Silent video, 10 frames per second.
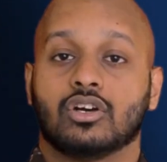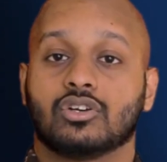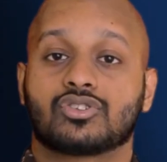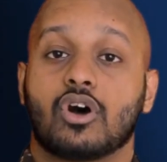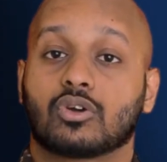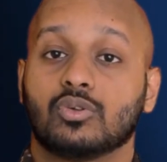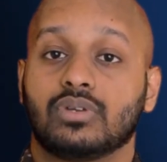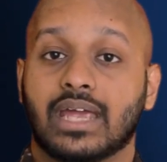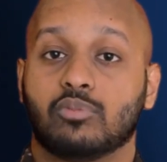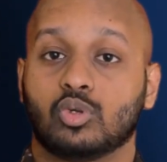A SOC 2
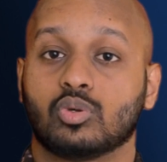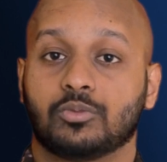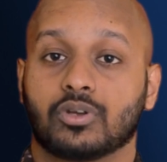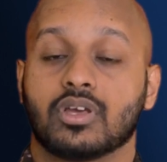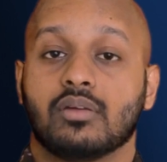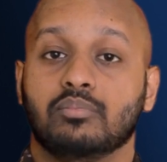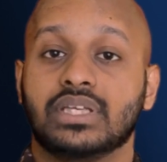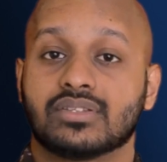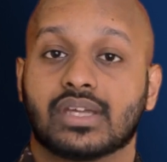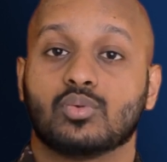Type 2 report
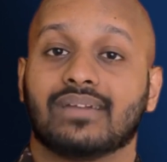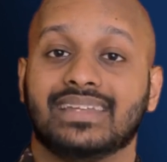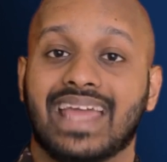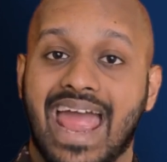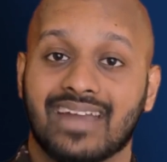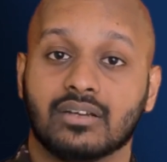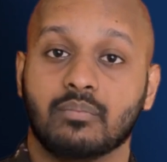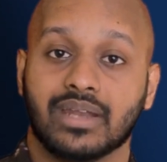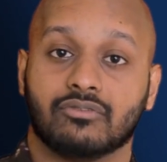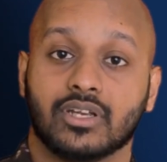means that you have the added
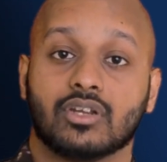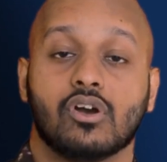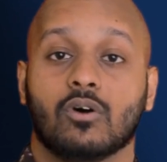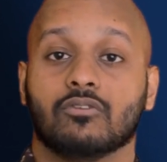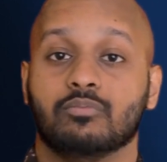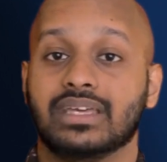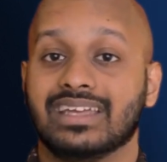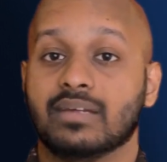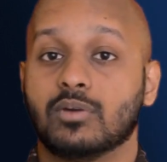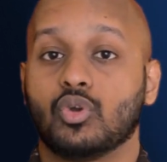benefit of being
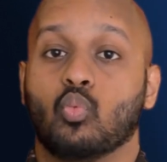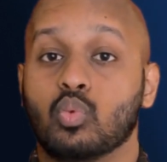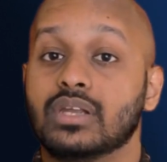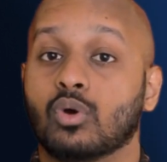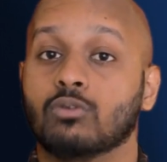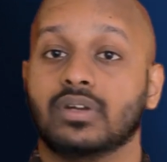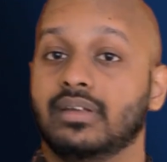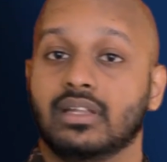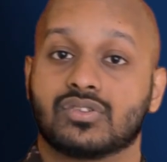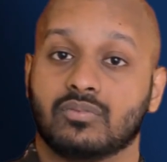able to win over
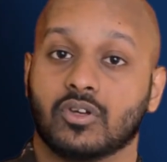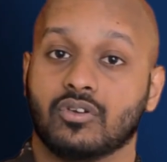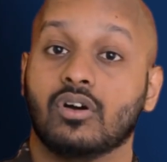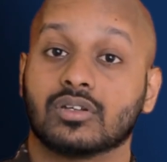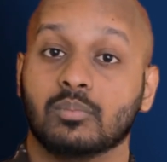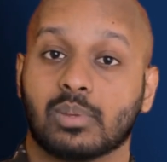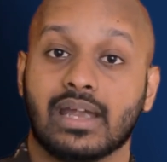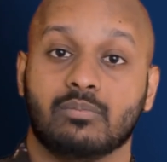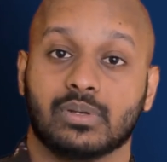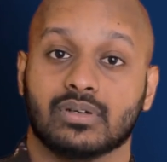deals from your
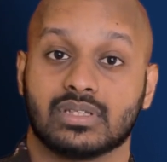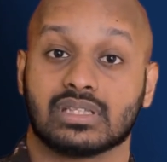non-compliant peers,